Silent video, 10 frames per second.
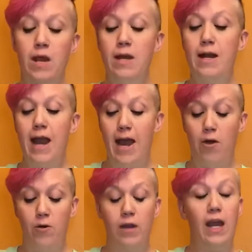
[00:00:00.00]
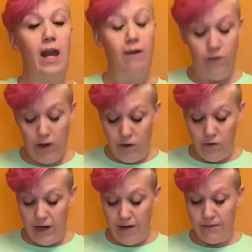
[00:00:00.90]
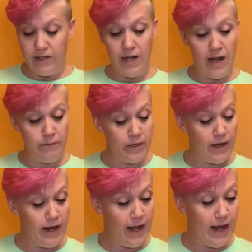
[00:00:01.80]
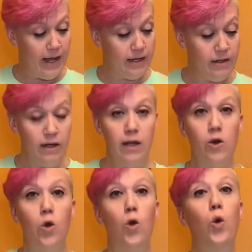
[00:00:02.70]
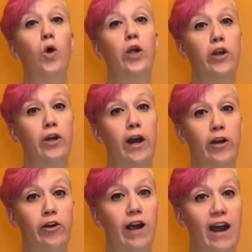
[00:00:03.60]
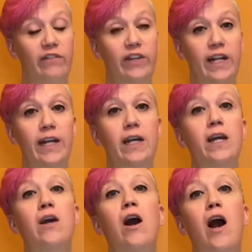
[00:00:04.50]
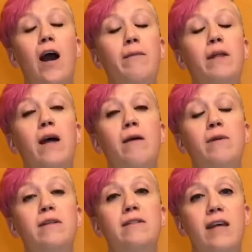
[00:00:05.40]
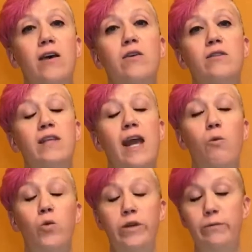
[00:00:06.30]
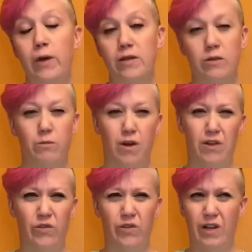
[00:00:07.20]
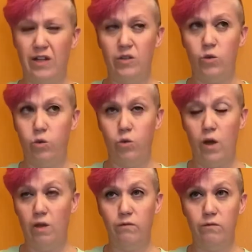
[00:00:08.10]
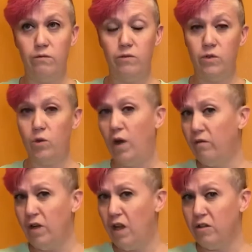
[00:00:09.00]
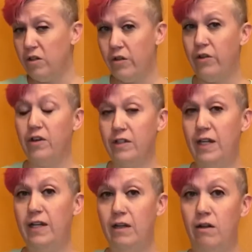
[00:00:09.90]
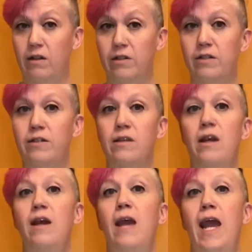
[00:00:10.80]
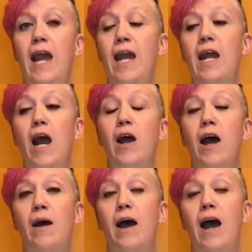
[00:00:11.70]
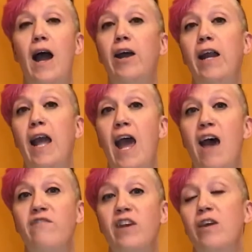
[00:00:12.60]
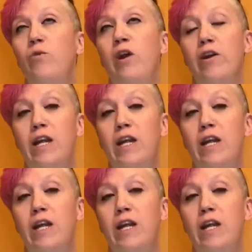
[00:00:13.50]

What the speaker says: Now, if you don't have the time that I had, or you're not crafty, Hobby Lobby sells a wooden puzzle box for like $12 or $13, and I already have it, we already